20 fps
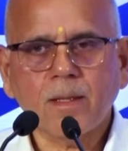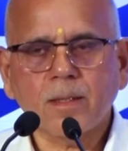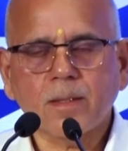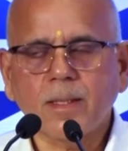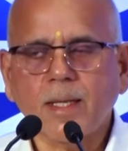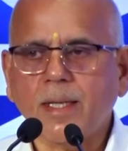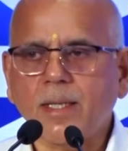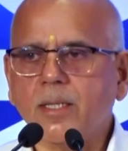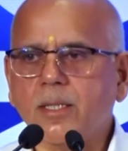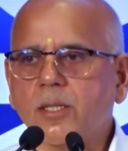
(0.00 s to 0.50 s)

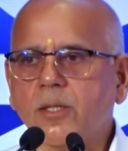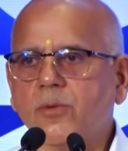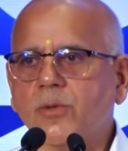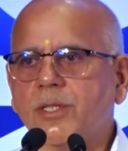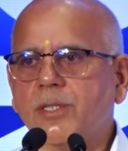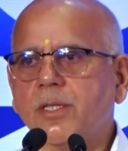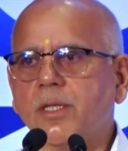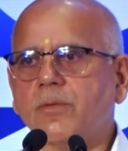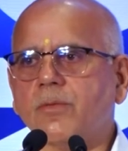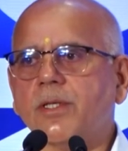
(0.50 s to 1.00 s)
That is the
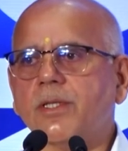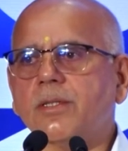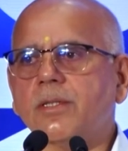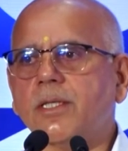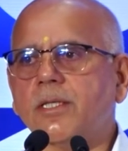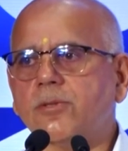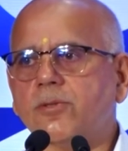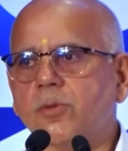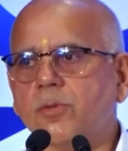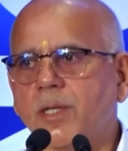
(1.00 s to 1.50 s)
question which
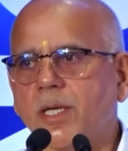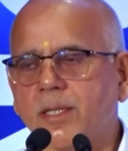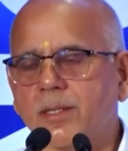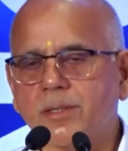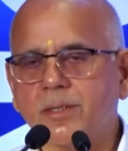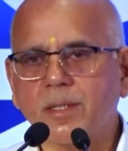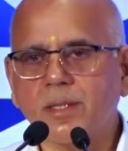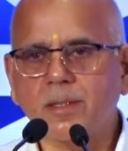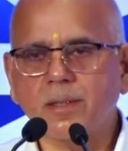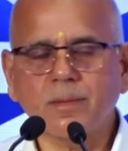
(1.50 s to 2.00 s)
needs to be
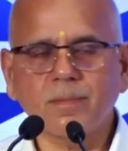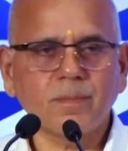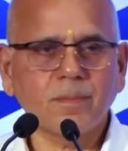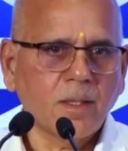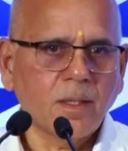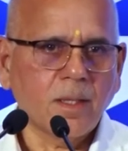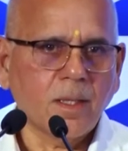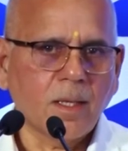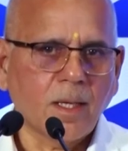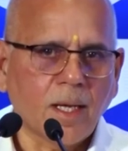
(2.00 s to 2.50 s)
answered.
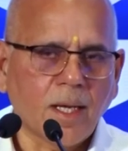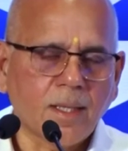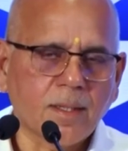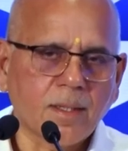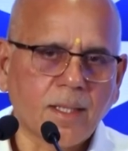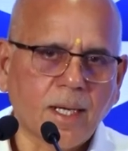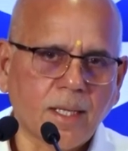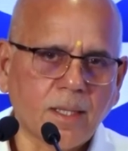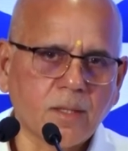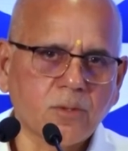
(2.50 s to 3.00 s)

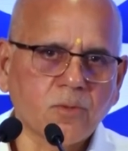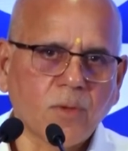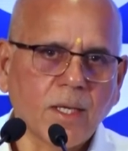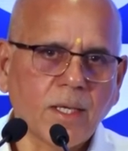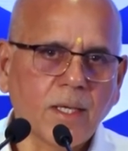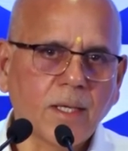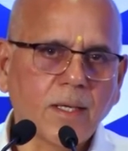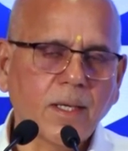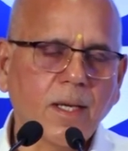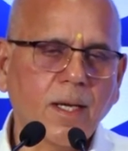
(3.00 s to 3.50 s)
And that is
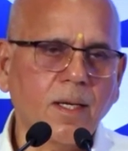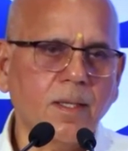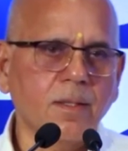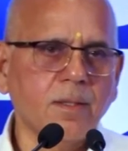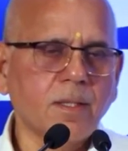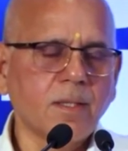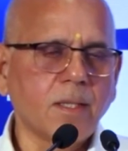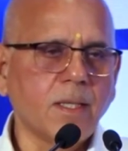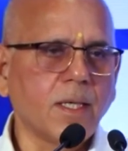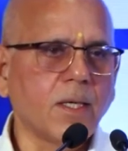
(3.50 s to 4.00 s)
one area,
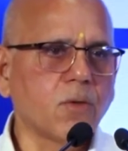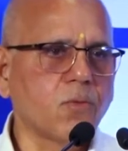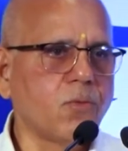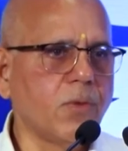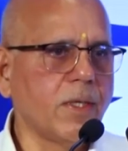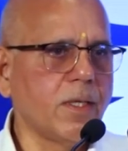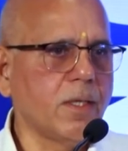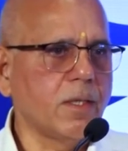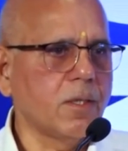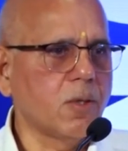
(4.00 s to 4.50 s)
if
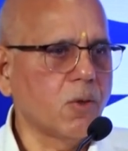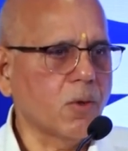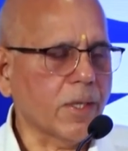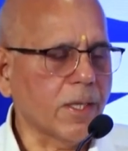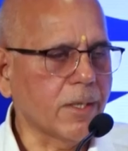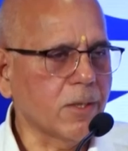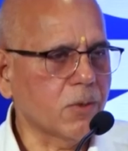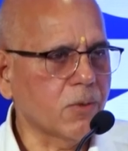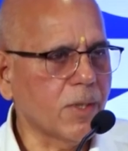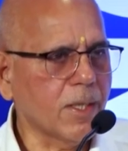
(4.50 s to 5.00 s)
we look
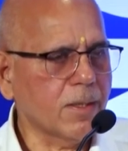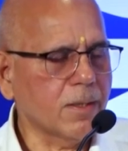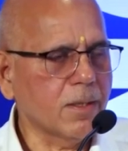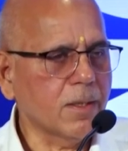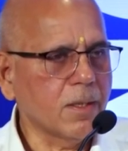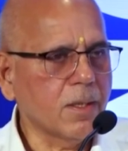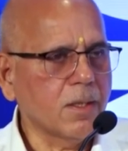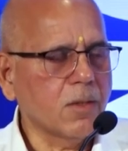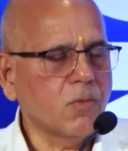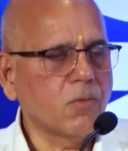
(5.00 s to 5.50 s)
into it,
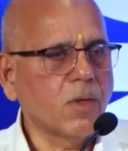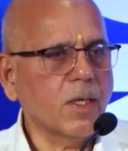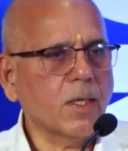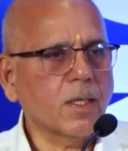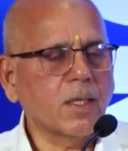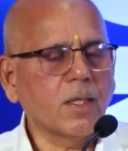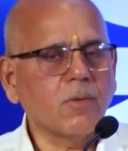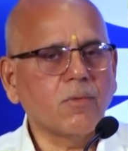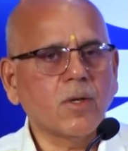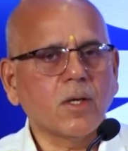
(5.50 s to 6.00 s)
will
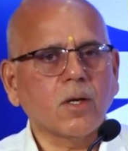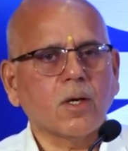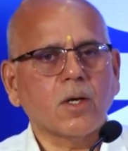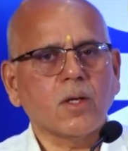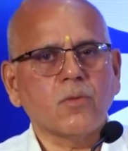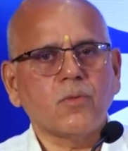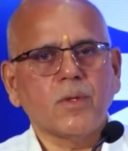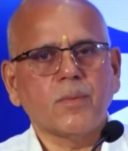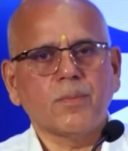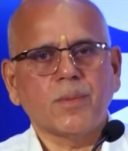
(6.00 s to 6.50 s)
give a lot
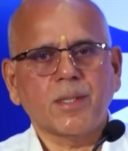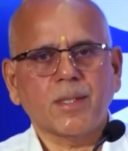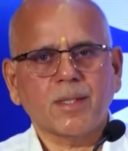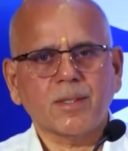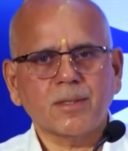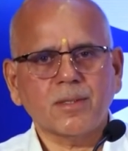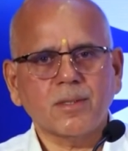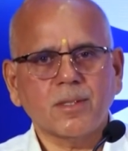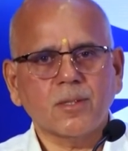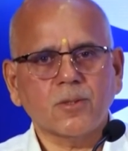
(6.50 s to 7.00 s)
of
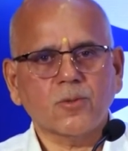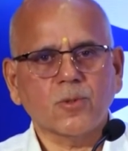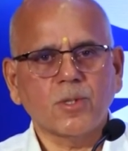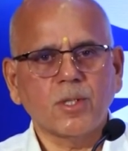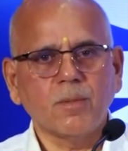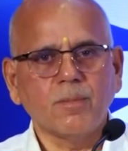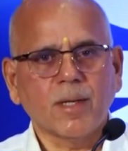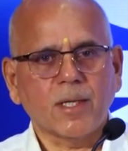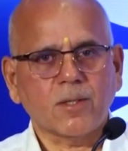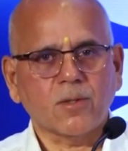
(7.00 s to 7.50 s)
impetus to
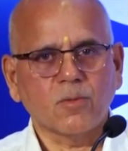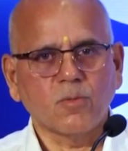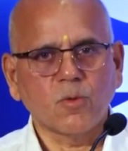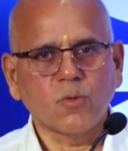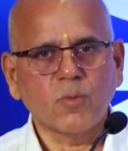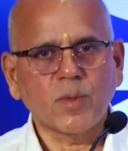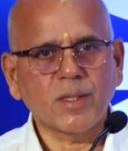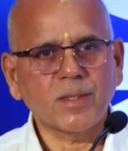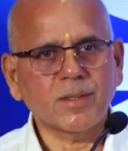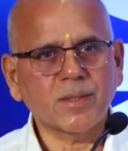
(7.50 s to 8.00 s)
the metro
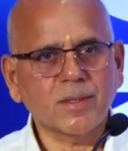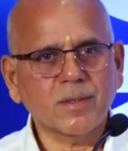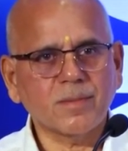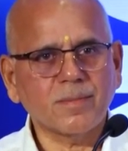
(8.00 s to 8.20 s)
movement.